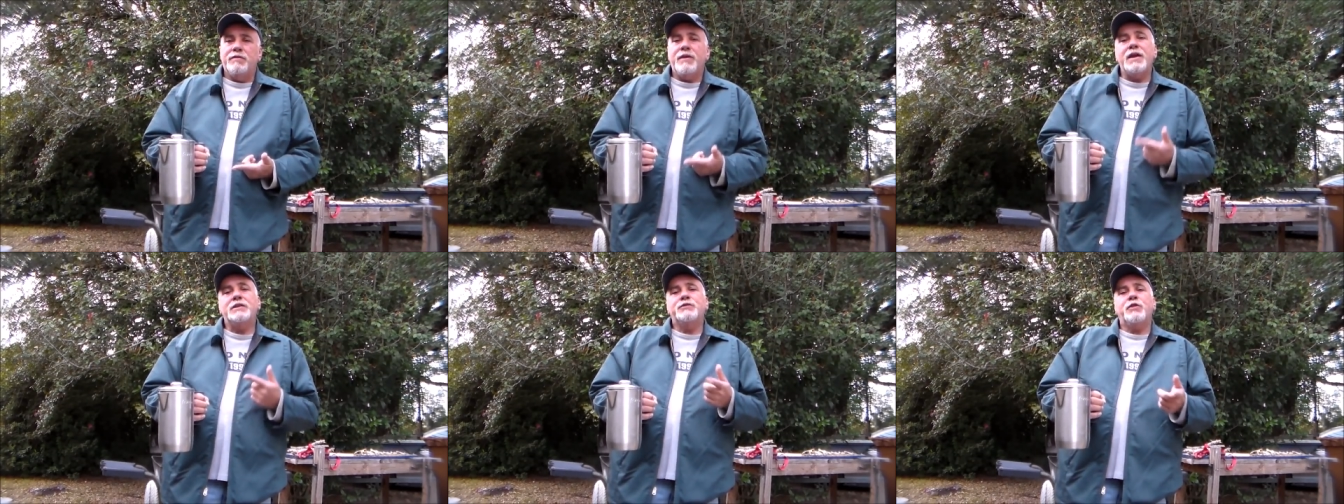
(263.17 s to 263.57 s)

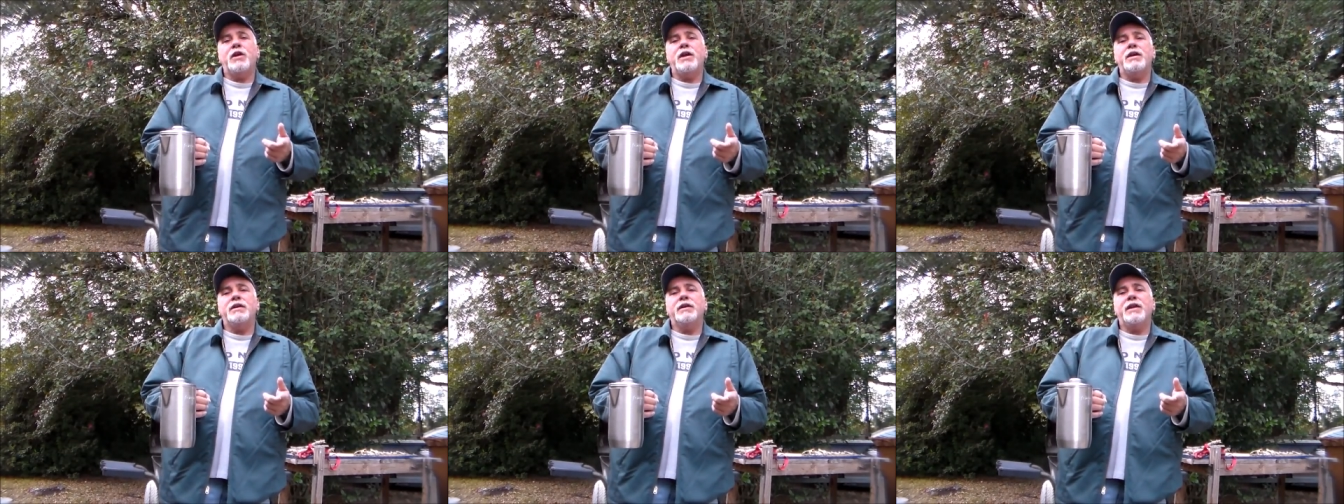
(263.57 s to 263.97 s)
Thanks for
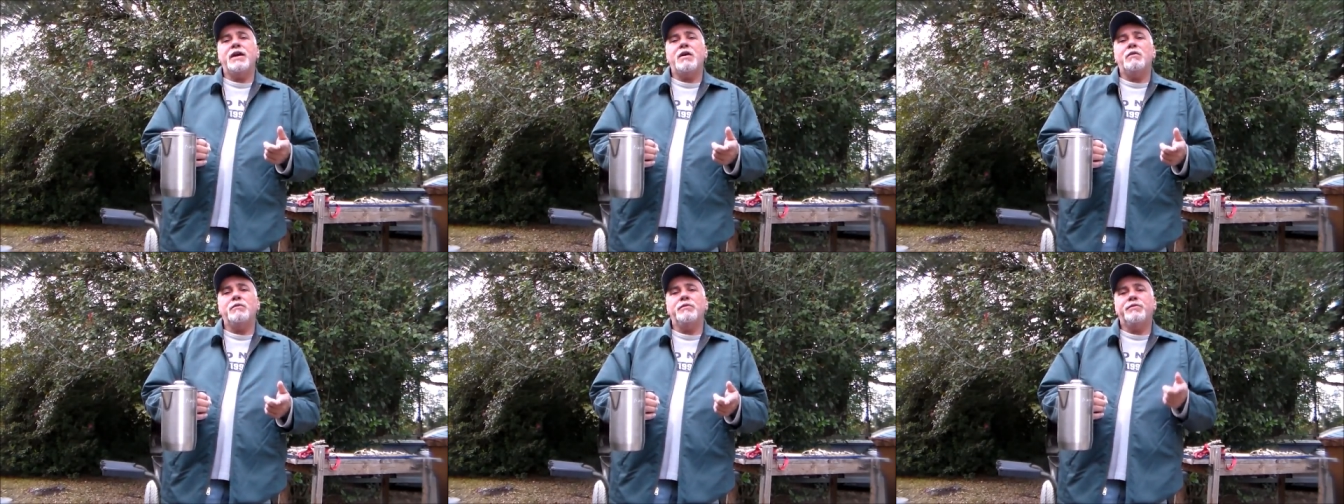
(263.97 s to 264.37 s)
hanging
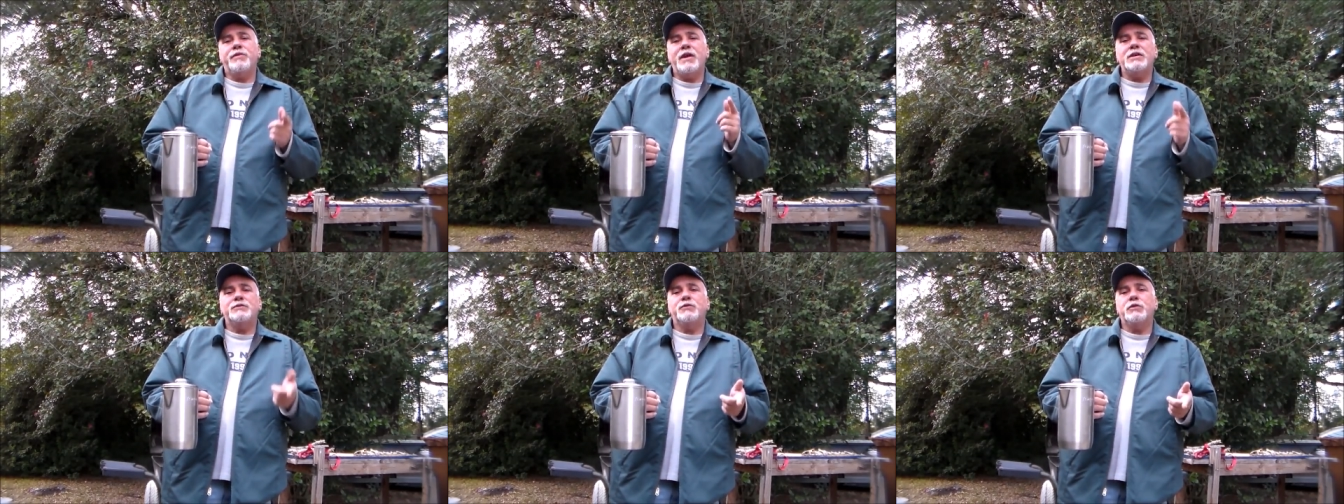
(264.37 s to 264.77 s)
out.
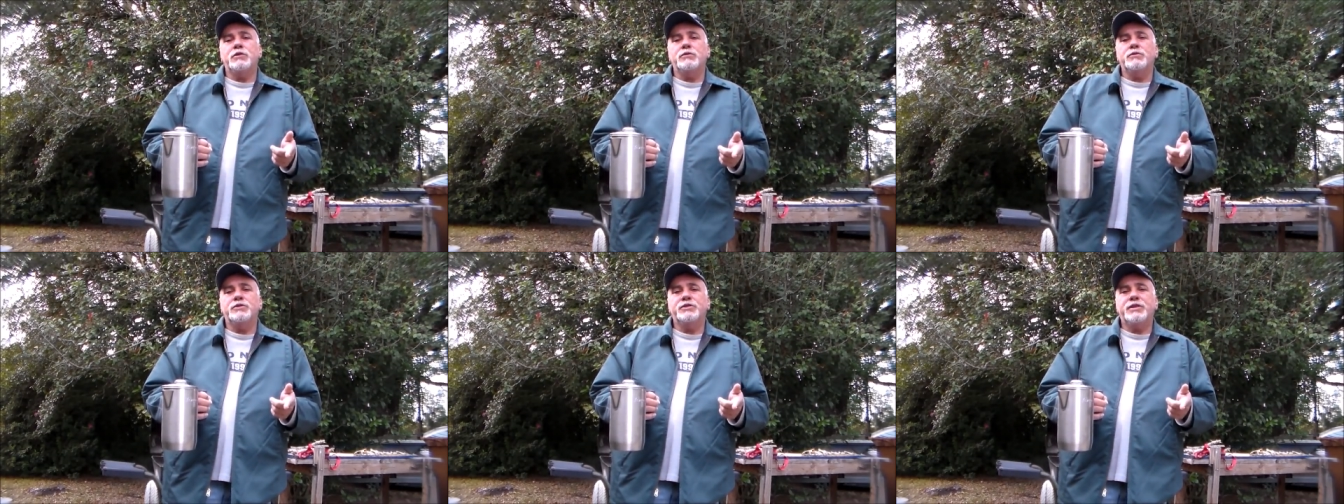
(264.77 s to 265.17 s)
Thanks
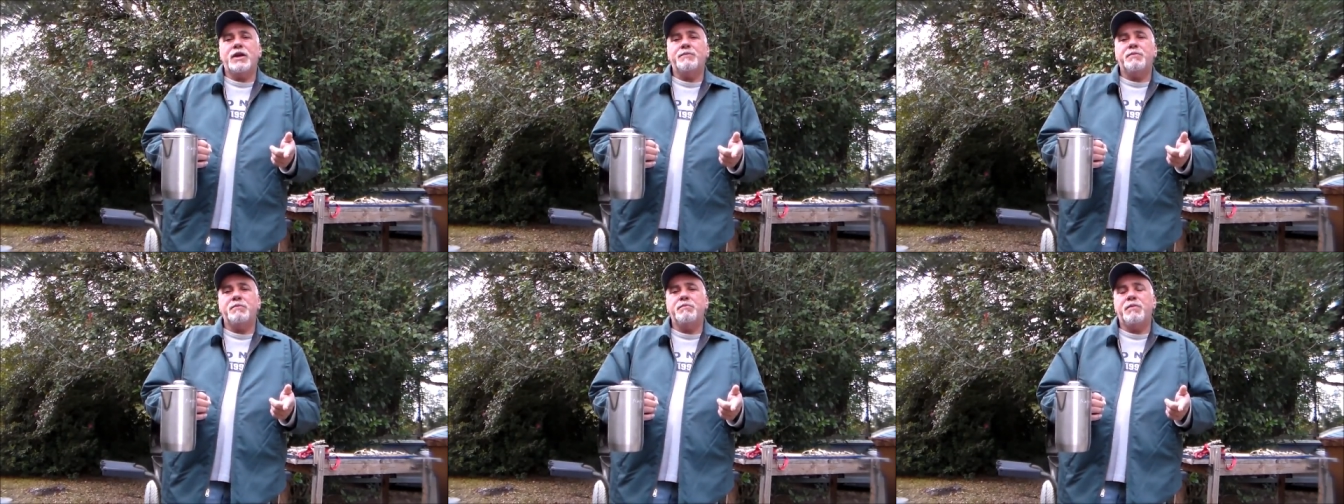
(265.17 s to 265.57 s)
for
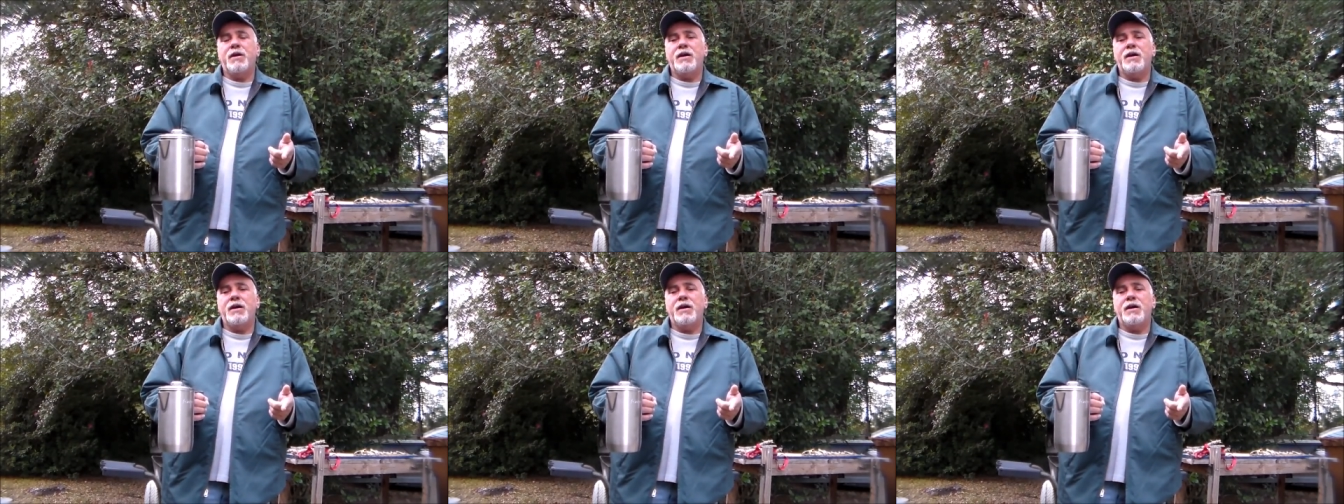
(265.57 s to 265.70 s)
stopping